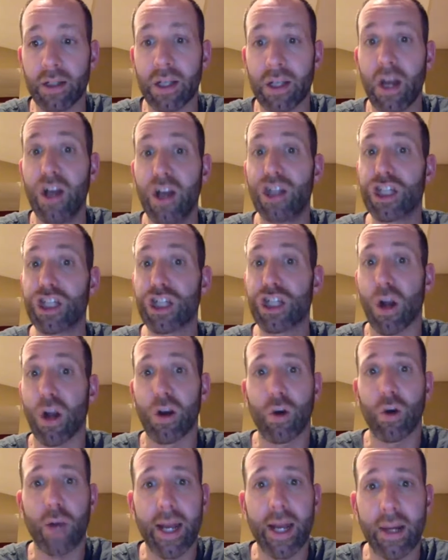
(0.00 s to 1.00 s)
start
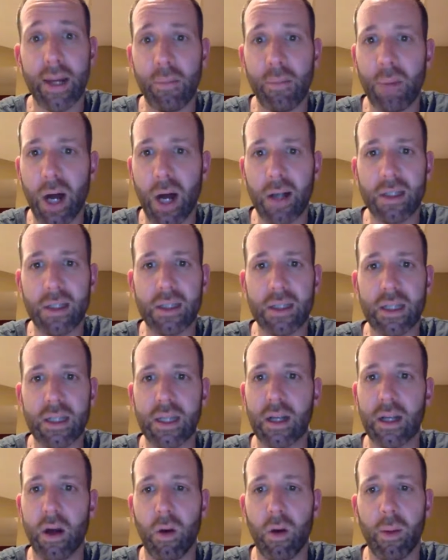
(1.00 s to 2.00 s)
creating buzz,
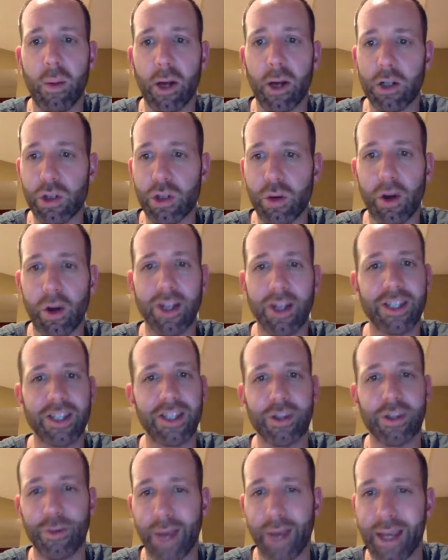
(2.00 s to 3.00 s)
amongst your audiences,
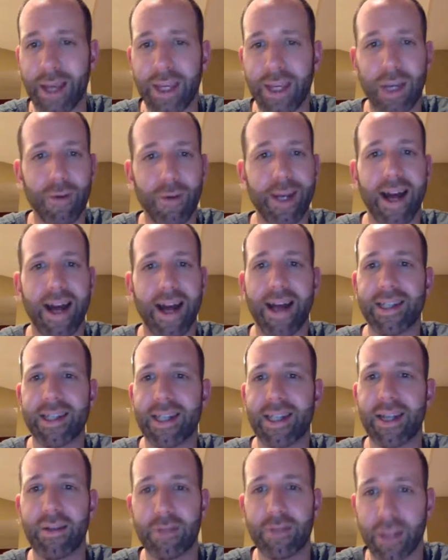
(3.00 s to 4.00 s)
create curiosity.
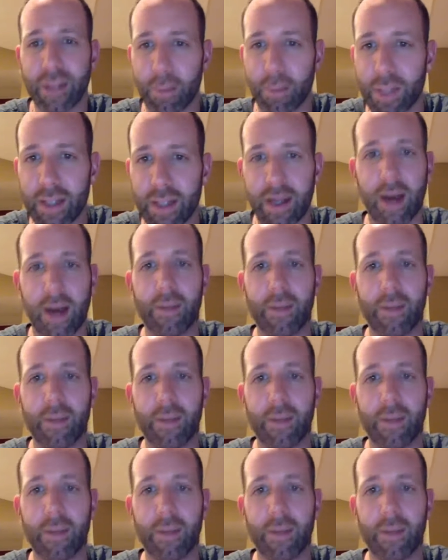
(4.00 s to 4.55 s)
There's something coming.